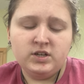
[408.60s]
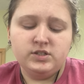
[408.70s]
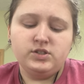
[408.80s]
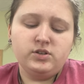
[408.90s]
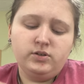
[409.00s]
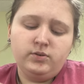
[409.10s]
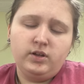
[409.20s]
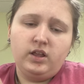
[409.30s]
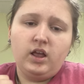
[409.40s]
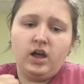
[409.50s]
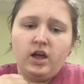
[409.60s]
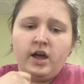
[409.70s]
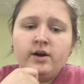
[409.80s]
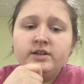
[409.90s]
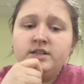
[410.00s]
So
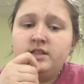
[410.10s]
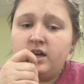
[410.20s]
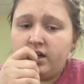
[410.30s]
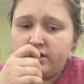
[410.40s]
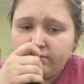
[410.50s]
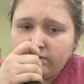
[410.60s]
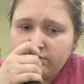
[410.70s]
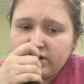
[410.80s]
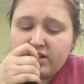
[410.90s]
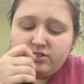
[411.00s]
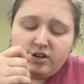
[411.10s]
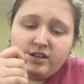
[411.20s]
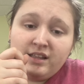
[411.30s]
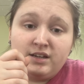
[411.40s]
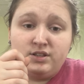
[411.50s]
how I did the other one was I started
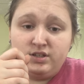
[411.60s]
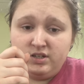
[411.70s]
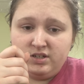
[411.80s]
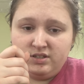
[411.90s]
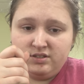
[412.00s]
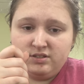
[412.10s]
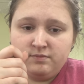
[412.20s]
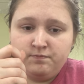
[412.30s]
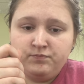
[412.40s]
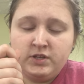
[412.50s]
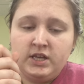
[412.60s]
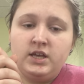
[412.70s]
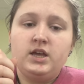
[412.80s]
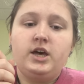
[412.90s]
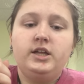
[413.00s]
like this,
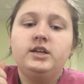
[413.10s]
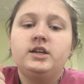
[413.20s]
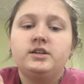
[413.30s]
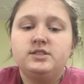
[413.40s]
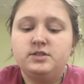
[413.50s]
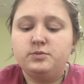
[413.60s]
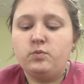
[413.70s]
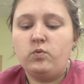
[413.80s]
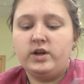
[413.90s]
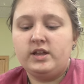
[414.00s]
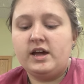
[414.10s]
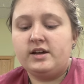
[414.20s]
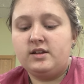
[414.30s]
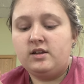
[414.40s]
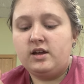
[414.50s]
and then I went
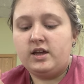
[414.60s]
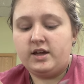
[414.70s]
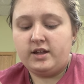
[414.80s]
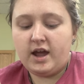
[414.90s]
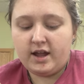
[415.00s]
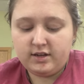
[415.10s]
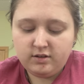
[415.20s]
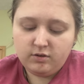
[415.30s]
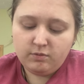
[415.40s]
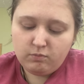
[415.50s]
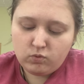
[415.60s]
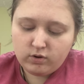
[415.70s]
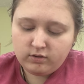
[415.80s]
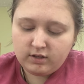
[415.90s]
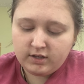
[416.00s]
and added more
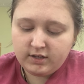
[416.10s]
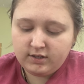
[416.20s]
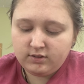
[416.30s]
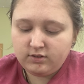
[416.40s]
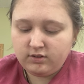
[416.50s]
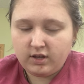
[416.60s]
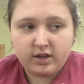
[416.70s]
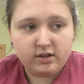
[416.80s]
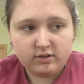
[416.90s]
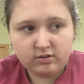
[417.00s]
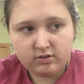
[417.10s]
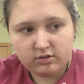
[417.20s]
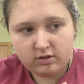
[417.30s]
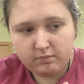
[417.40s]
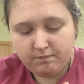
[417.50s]
lines and
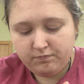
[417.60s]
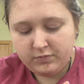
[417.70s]
some